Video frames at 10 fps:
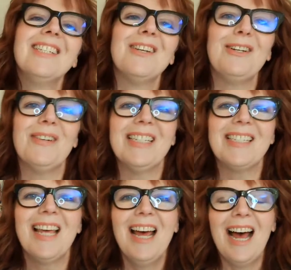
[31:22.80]
So
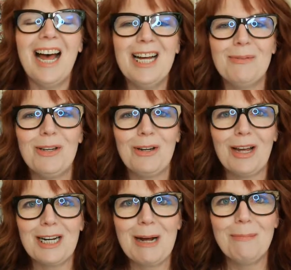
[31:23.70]
anyways, so I've
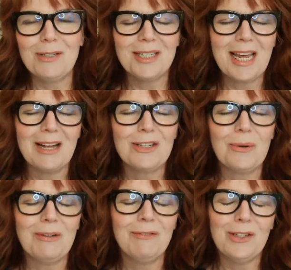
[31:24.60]
got a couple discounts
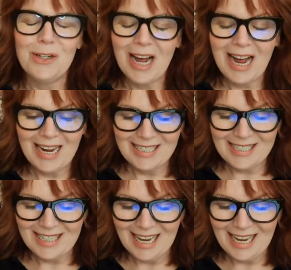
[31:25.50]
going for you guys.